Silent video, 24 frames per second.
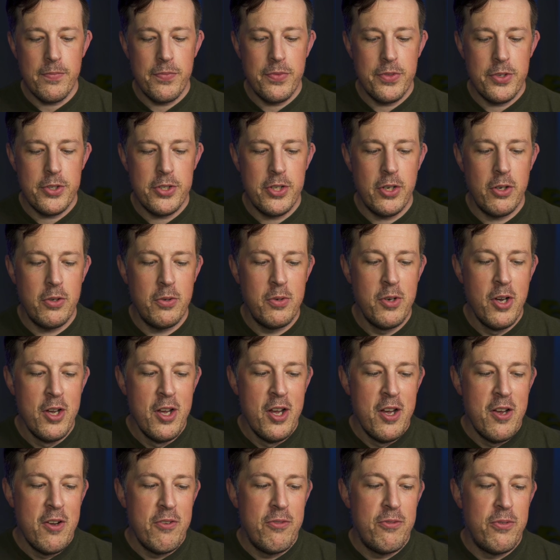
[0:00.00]
So
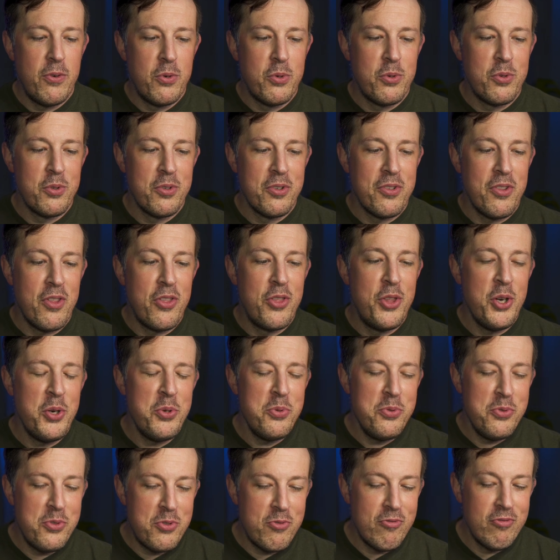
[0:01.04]
for
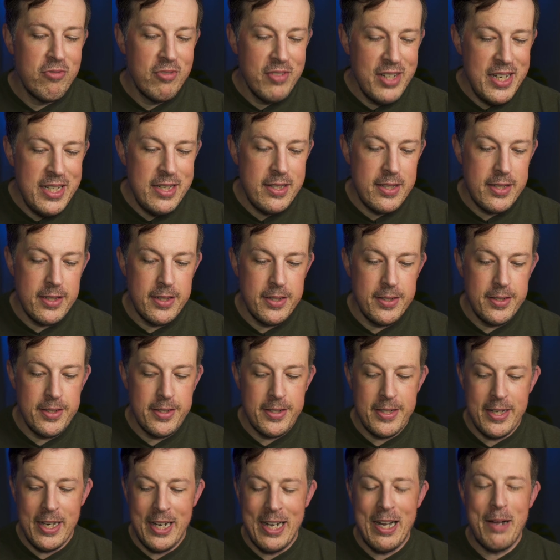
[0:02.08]
those reasons,
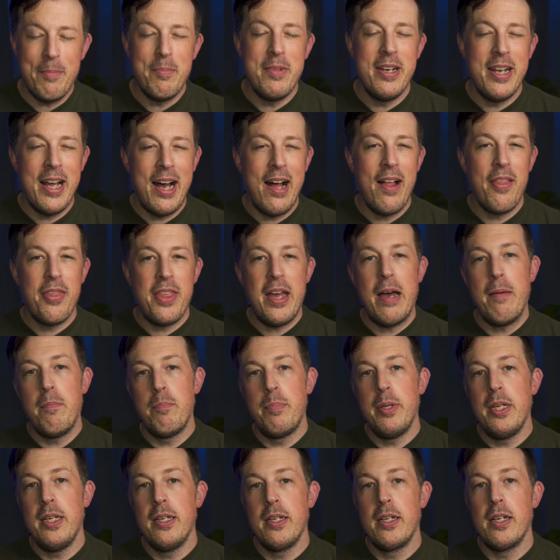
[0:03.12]
I'm not that
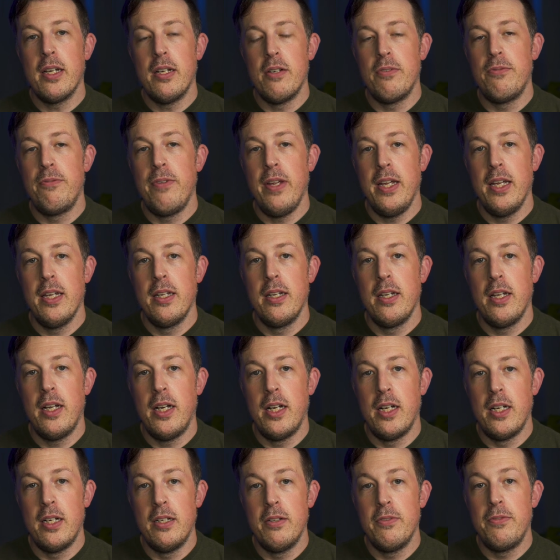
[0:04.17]
big a fan
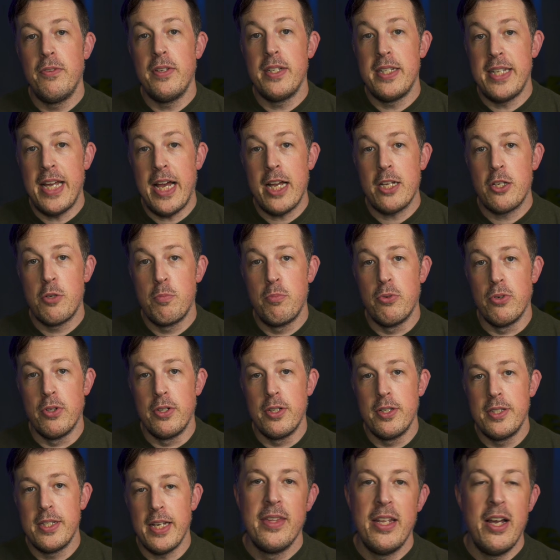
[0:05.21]
of
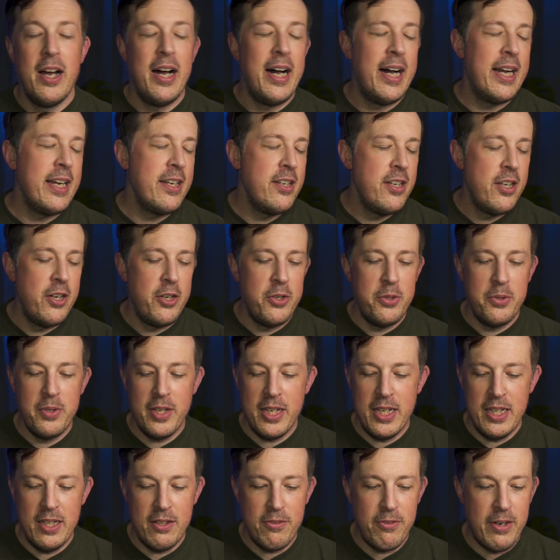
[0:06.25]
dashboards. Now, I know
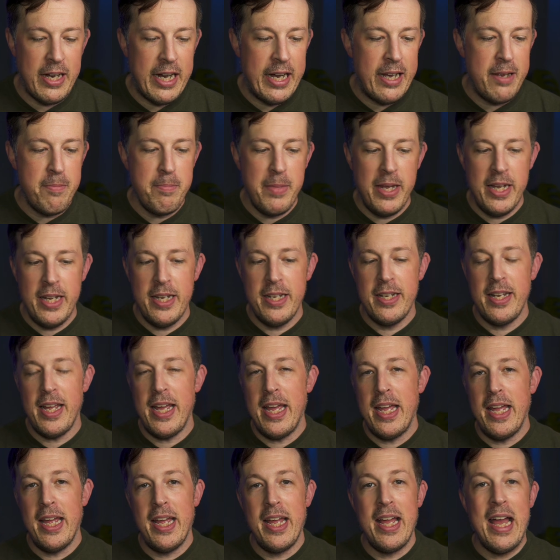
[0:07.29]
if I made
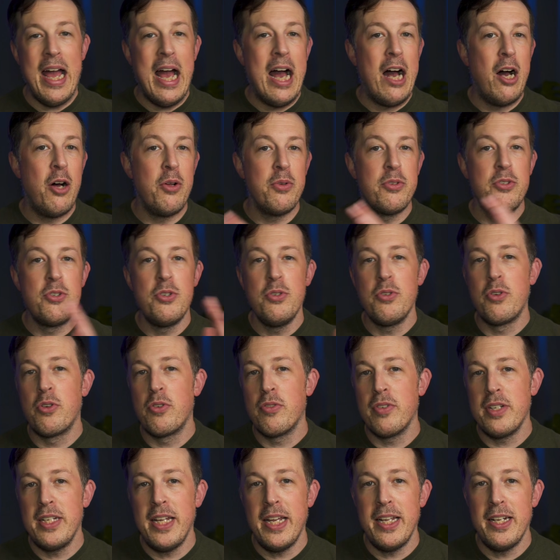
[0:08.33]
a how to
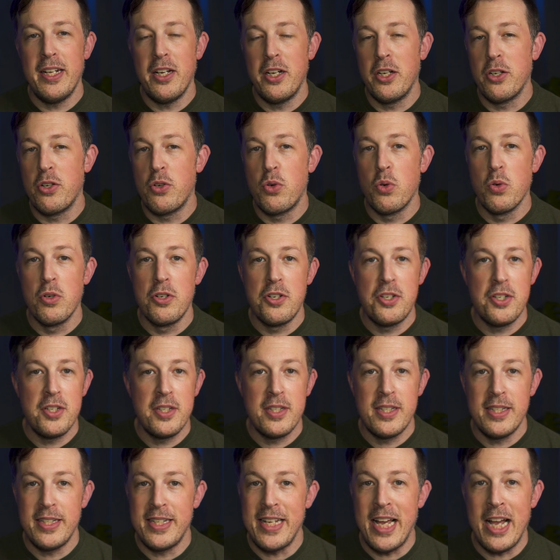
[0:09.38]
create a gorgeous
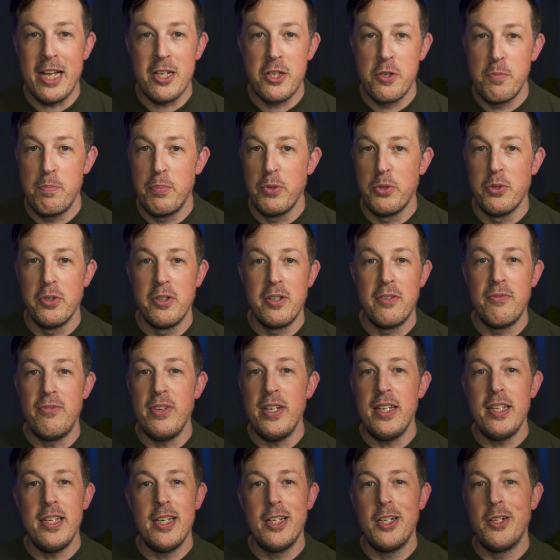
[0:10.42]
dashboard
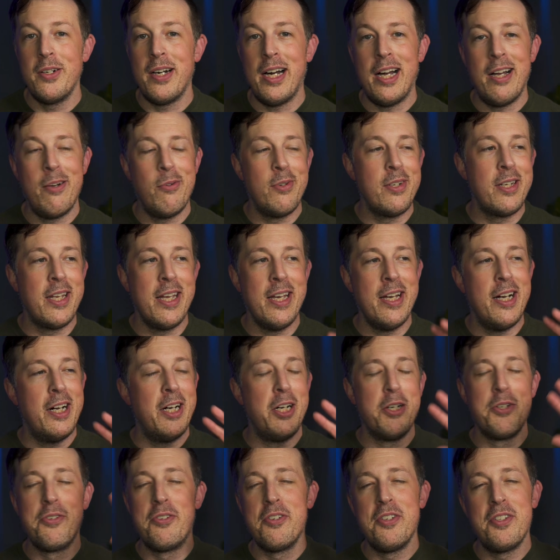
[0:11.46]
video, I would get
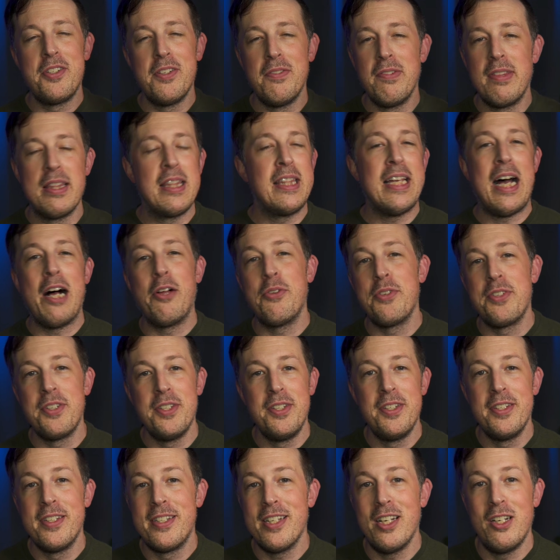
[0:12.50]
hundreds of
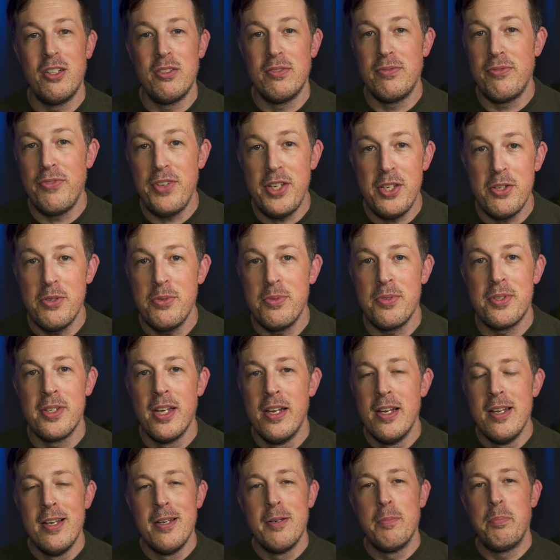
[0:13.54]
thousands of views,
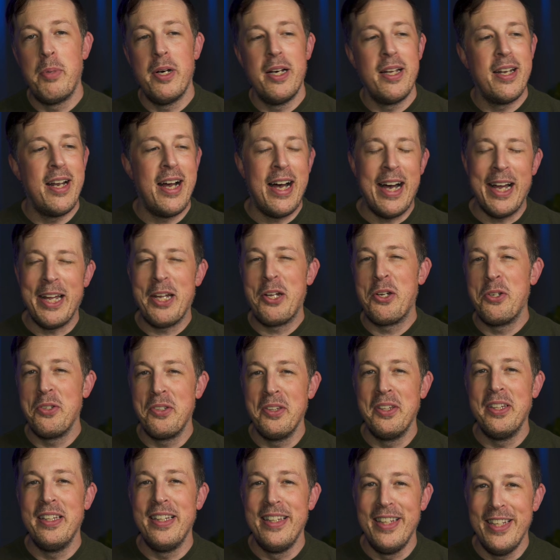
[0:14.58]
but I
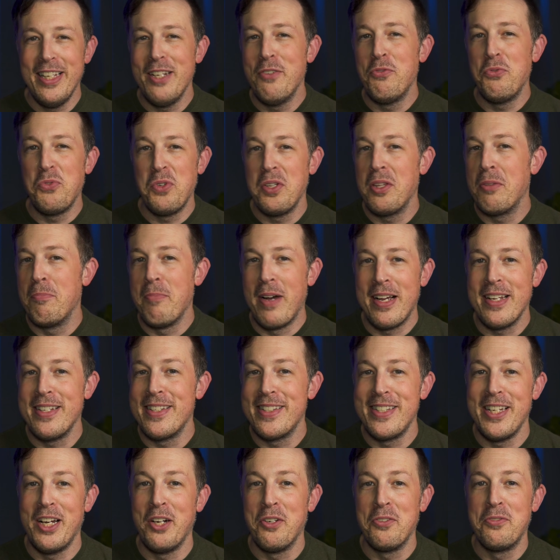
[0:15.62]
couldn't live with
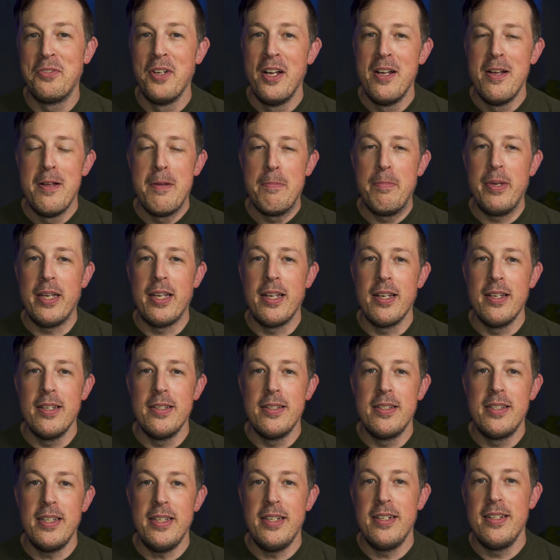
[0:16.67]
myself
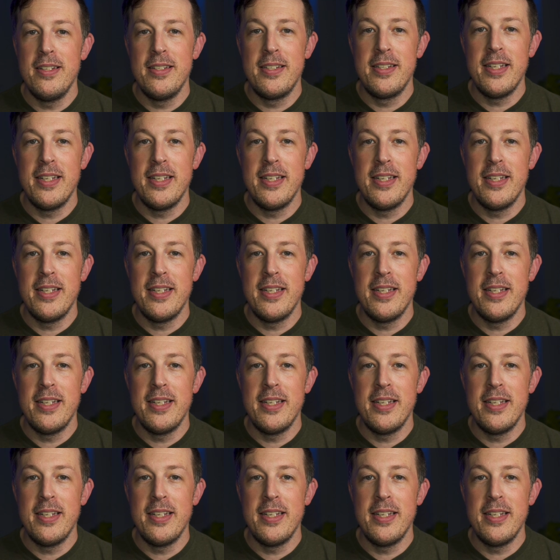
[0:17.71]
because it is